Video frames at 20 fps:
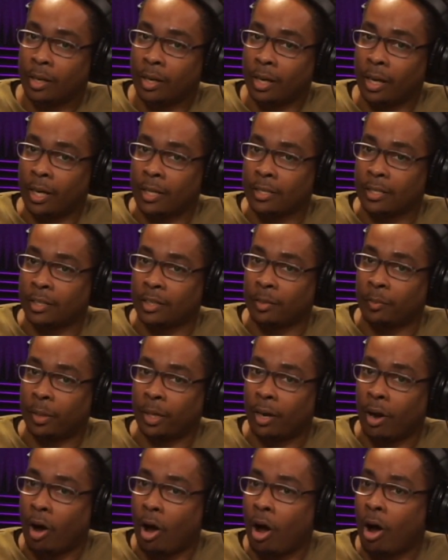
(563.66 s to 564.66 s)
it's going to be
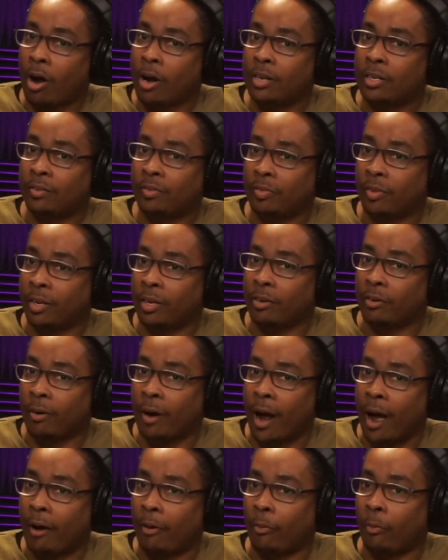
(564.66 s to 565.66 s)
hard to figure
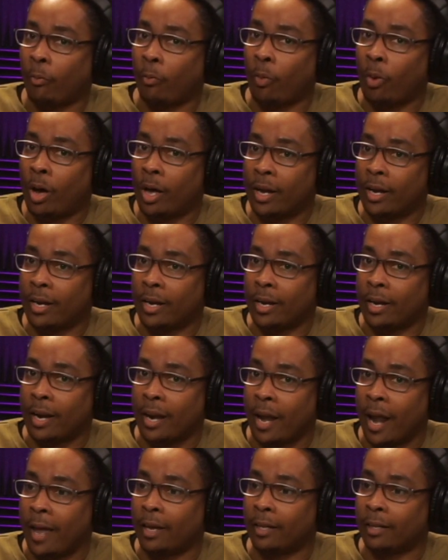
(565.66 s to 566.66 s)
out what
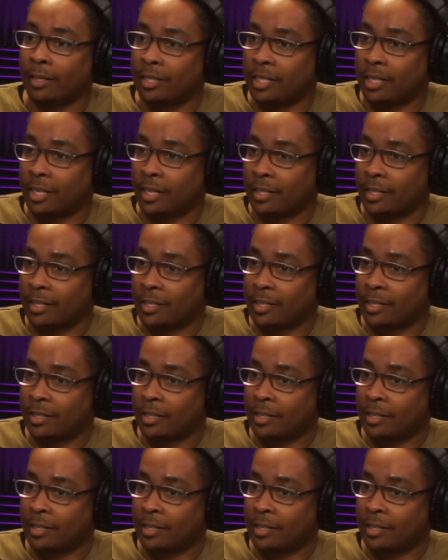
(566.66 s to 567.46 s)
negligence